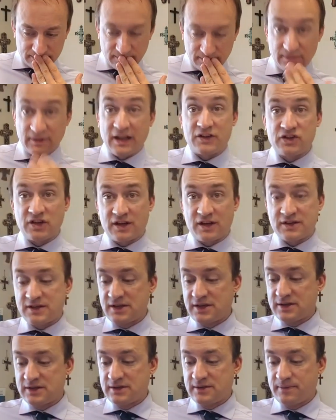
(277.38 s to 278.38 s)
Let
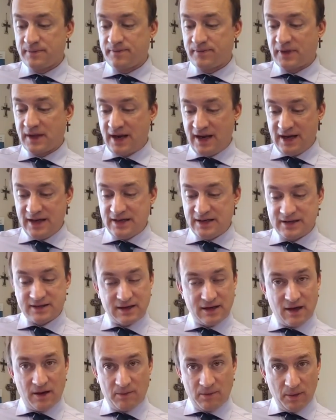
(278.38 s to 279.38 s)
justice, kindness,
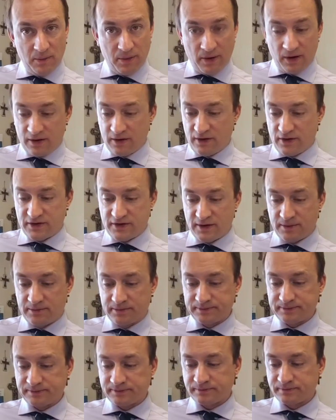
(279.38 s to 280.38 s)
and humble partnership
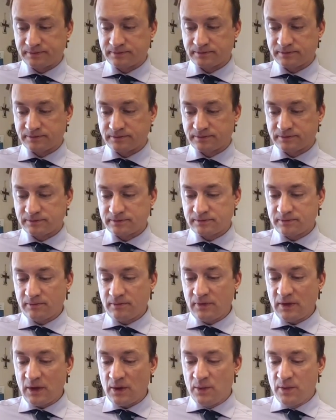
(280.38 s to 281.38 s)

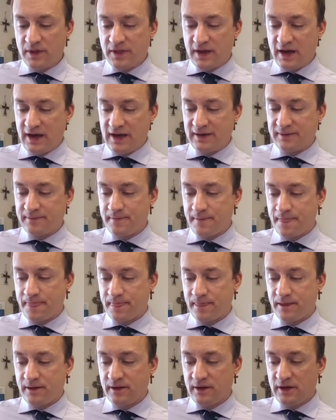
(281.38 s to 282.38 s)
with God
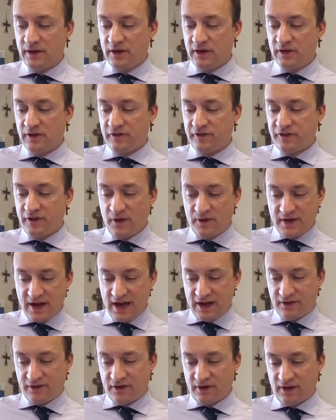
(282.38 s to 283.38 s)
flow
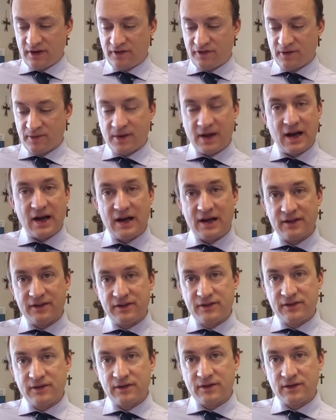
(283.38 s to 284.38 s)
naturally from
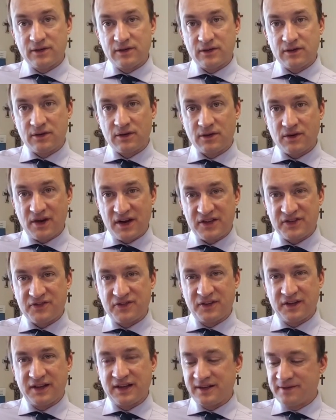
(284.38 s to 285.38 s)
God's
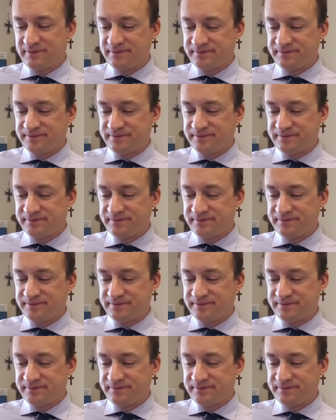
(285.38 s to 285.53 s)
gracefully.